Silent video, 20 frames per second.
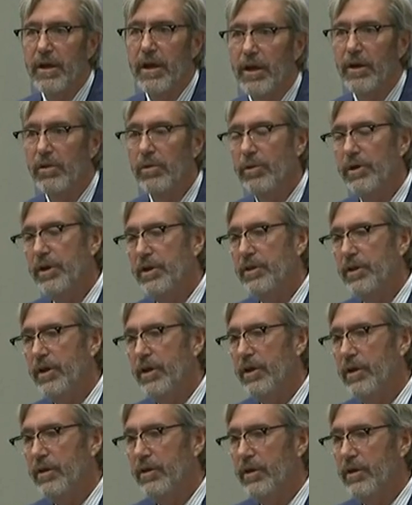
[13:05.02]
including
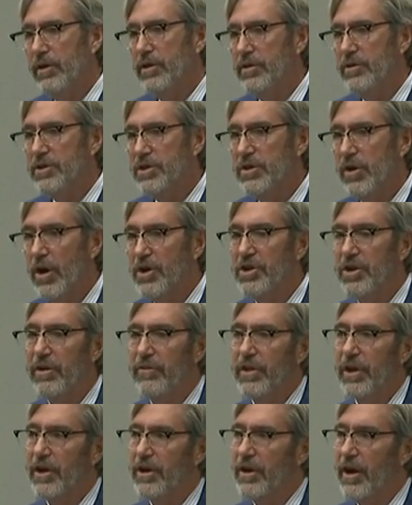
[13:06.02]
the construction
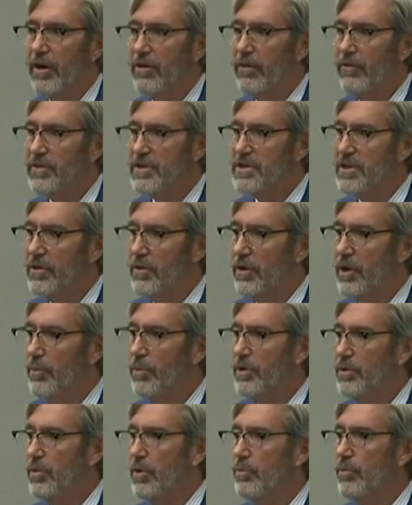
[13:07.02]
of the connector facility
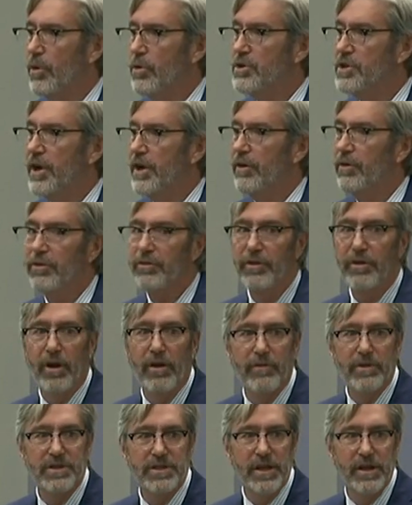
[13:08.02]
between Bojangles and
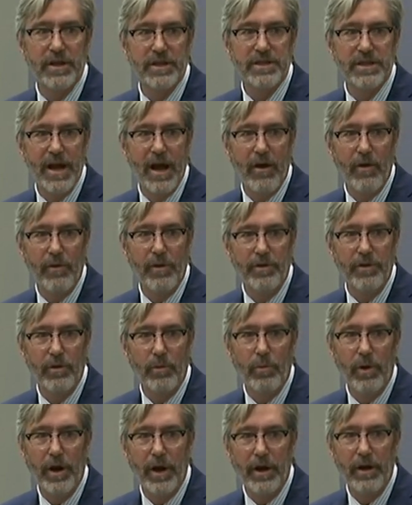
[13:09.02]
Ovens that is now
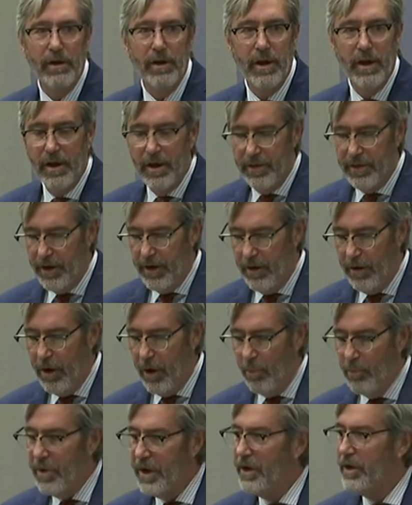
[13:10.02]
underway that will
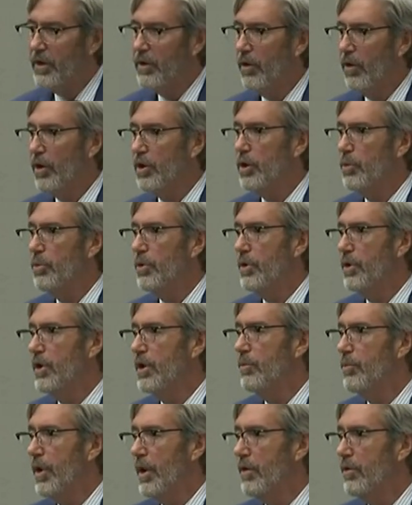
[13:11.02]
help making our
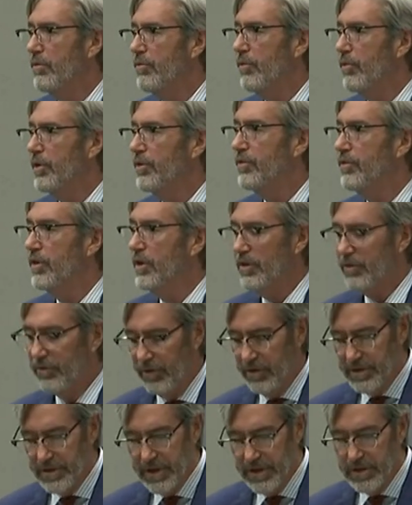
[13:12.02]
community better for its
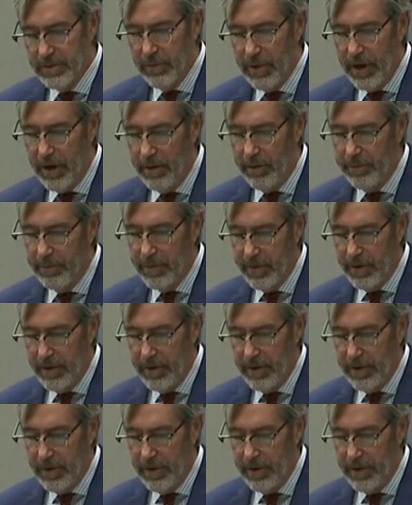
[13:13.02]
citizens as well.